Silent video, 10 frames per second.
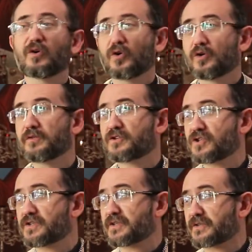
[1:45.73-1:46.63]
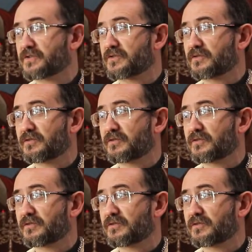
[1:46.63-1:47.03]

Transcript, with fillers: over Jesus.